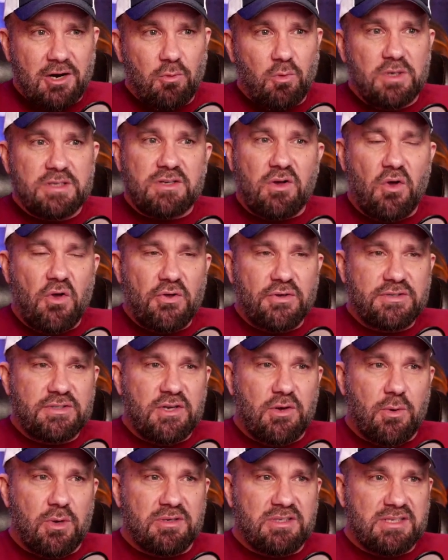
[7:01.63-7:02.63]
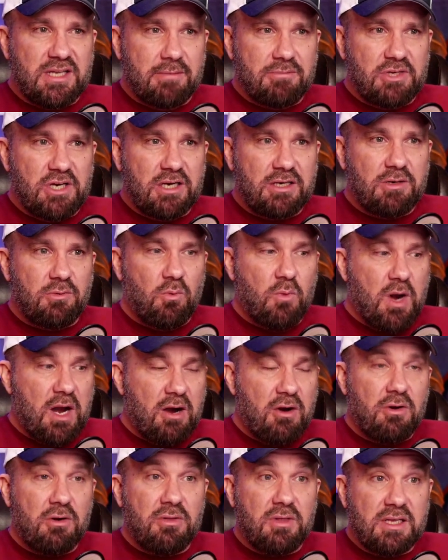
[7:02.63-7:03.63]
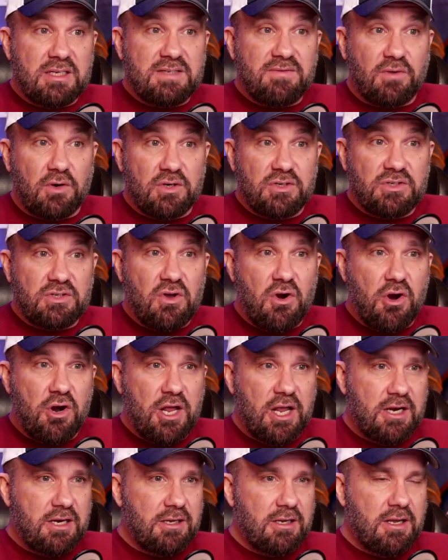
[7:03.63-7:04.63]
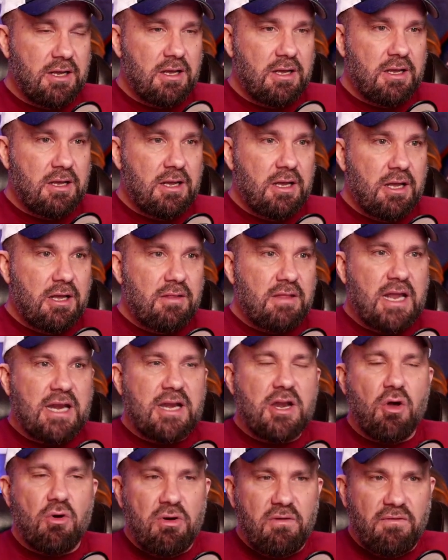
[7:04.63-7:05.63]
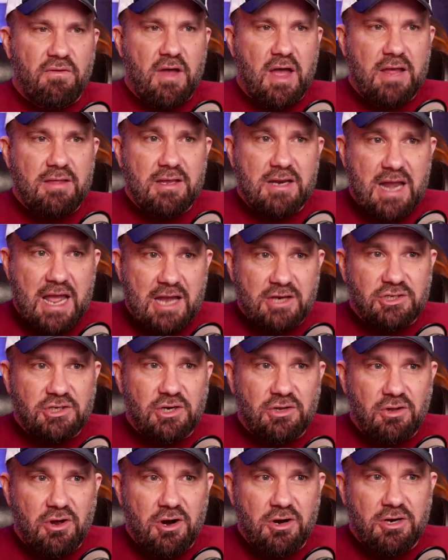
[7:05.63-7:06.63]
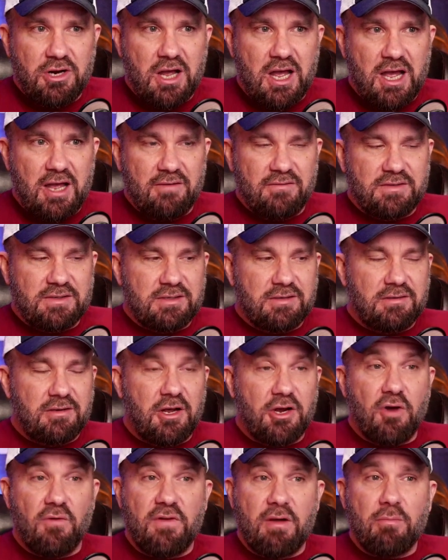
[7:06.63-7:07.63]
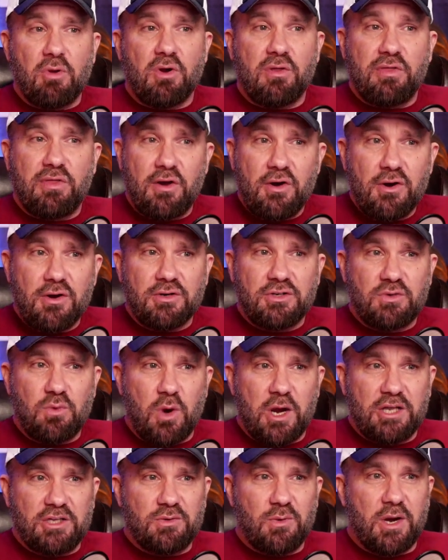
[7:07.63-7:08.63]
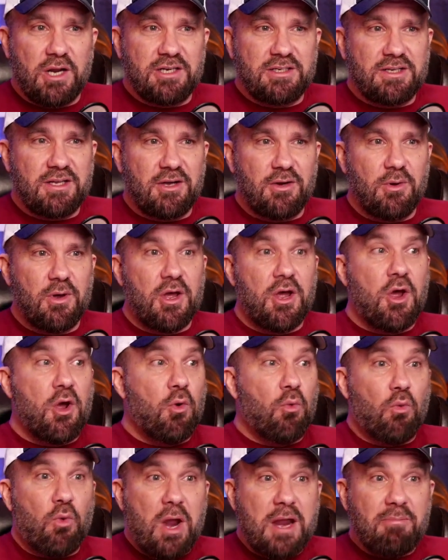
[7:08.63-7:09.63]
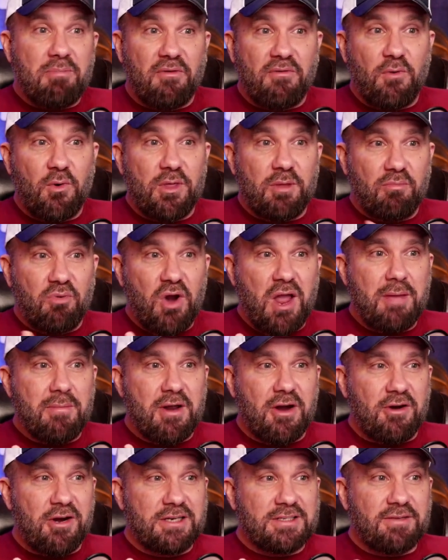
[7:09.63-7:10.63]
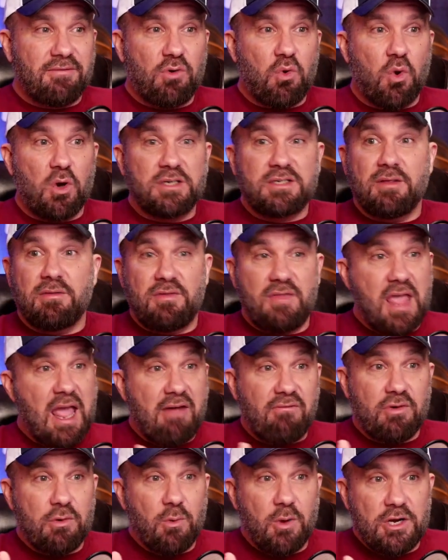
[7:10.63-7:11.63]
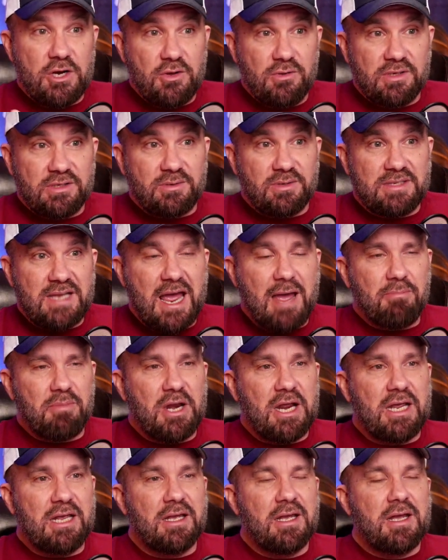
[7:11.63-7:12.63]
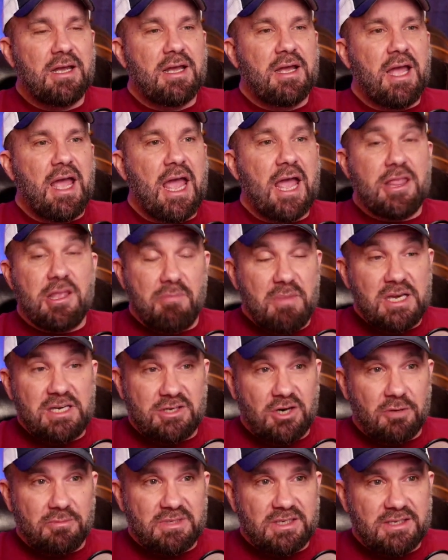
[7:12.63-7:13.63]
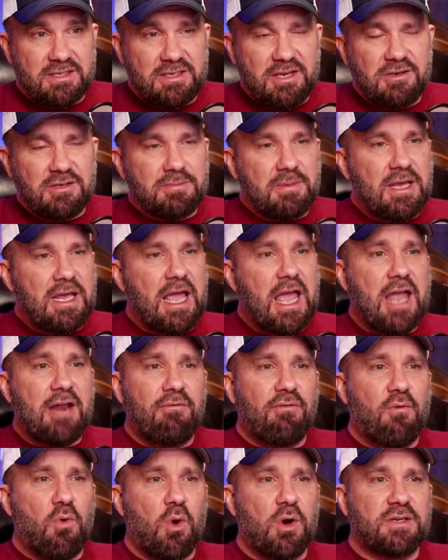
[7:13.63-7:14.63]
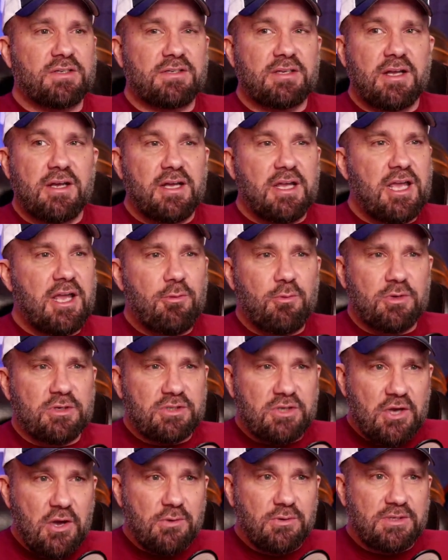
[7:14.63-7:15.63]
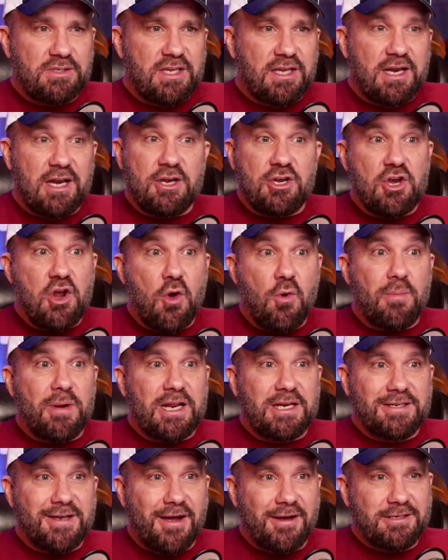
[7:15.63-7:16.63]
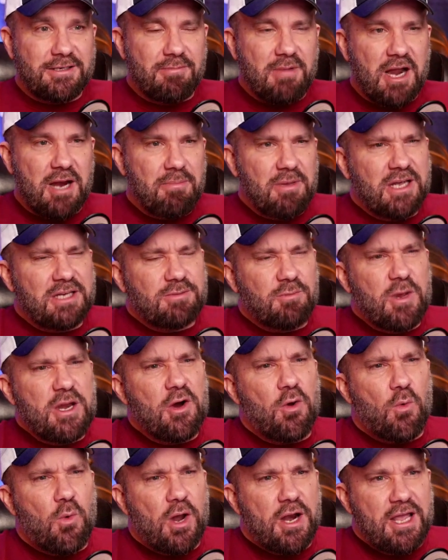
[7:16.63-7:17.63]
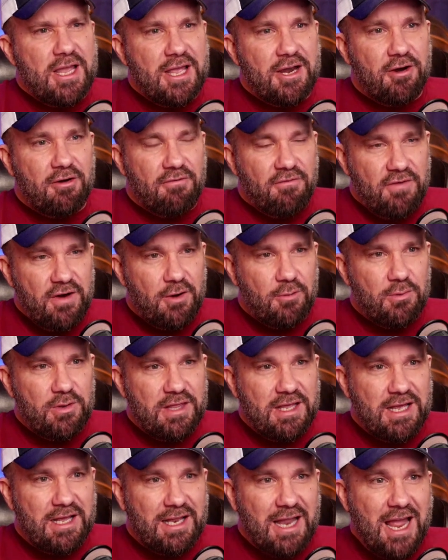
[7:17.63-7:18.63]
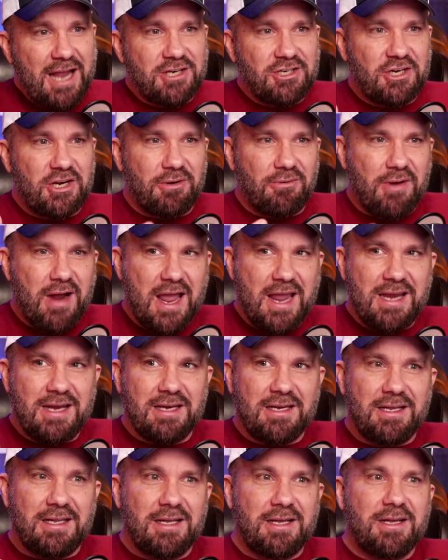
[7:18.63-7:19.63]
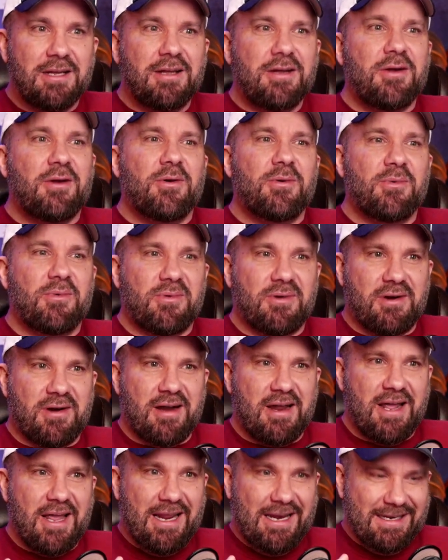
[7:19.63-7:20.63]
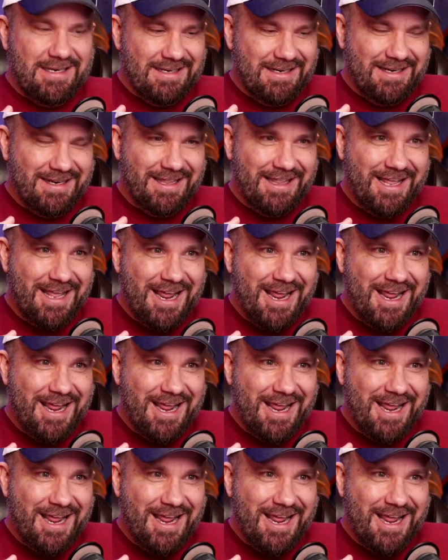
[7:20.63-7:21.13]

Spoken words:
Center was also a subject where this first started. They notify the National Archives. On November 3rd, 2022, right before the primaries, of course, everyone knew this was happening, and the midterms, and of course, it was ghosted and nobody talked about it because we don't want to interfere with the election, right? Right.